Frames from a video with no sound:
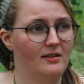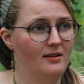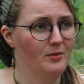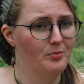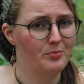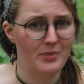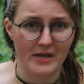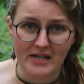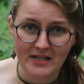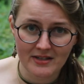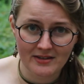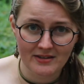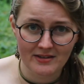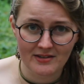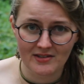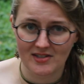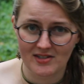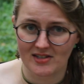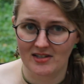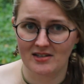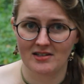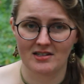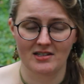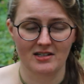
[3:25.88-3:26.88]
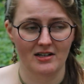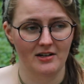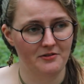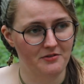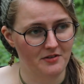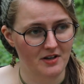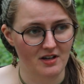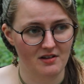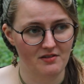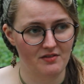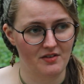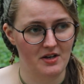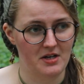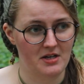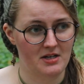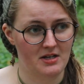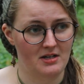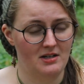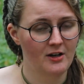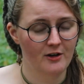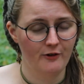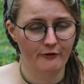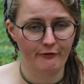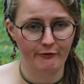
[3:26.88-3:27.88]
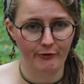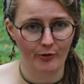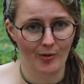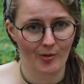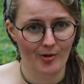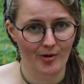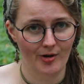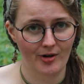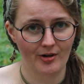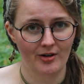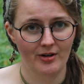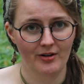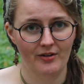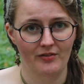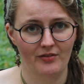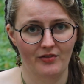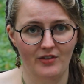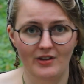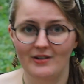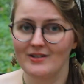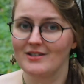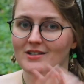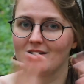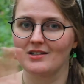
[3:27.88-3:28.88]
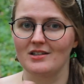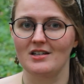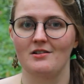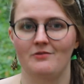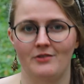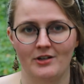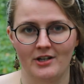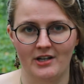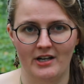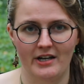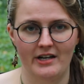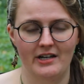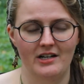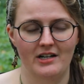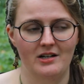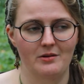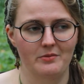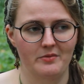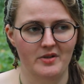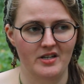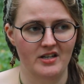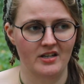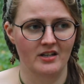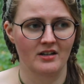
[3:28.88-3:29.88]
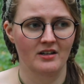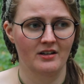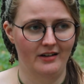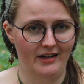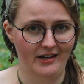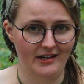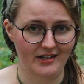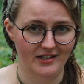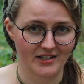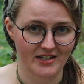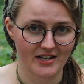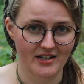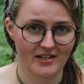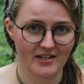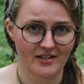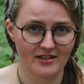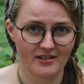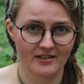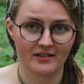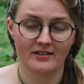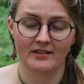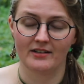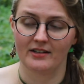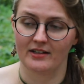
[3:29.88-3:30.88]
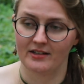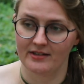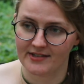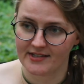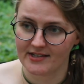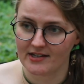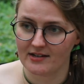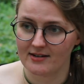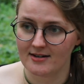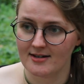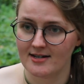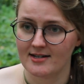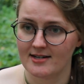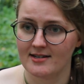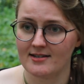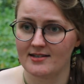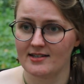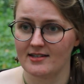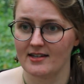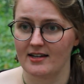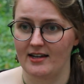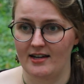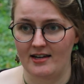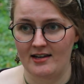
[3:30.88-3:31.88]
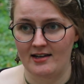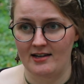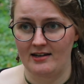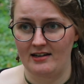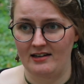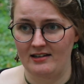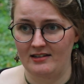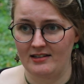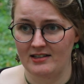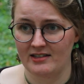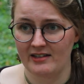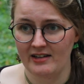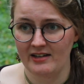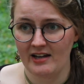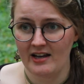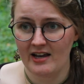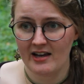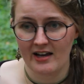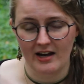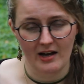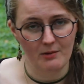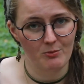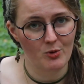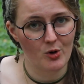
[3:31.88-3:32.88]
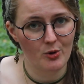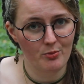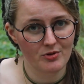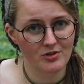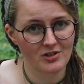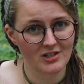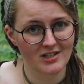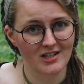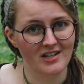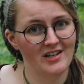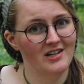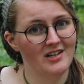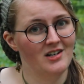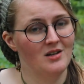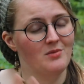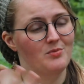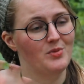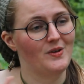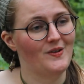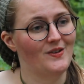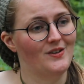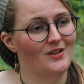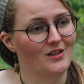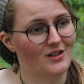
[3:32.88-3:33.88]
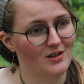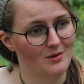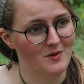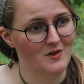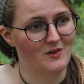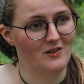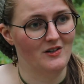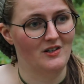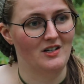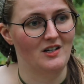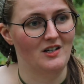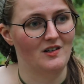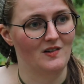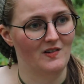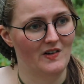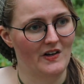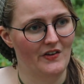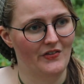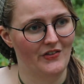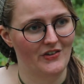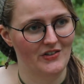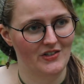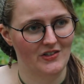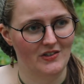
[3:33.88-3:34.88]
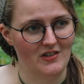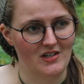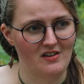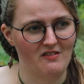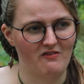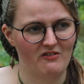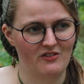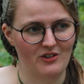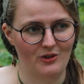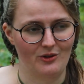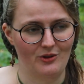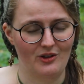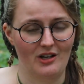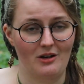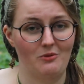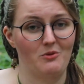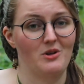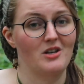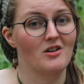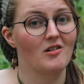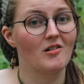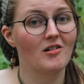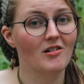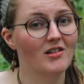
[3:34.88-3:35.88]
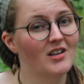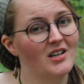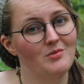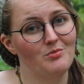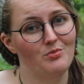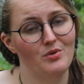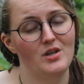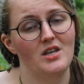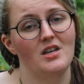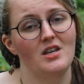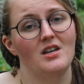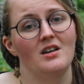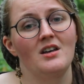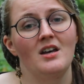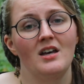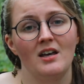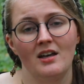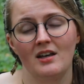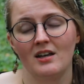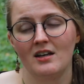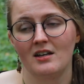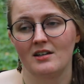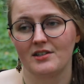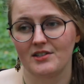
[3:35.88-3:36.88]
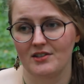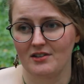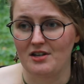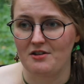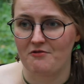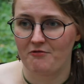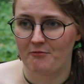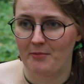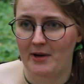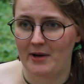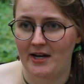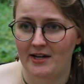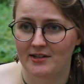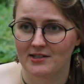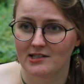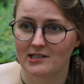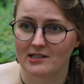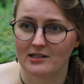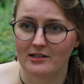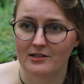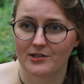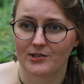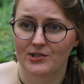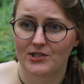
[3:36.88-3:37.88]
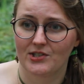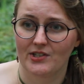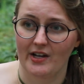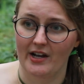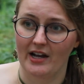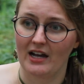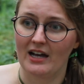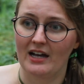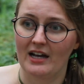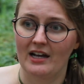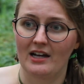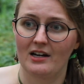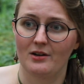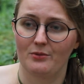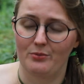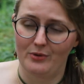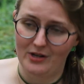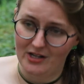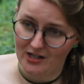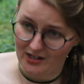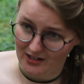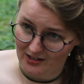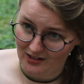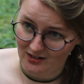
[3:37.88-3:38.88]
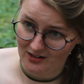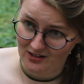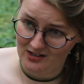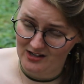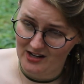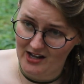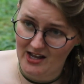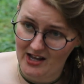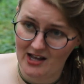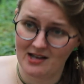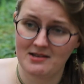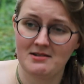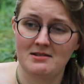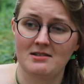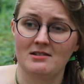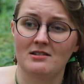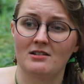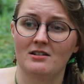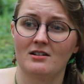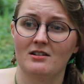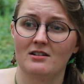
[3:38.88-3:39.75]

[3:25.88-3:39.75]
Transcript: pins and stuff like that for this Sleeve Academy idea and series, and I'm hoping to kind of build a community around the sleeve so that we all can be sleeve masters and we can end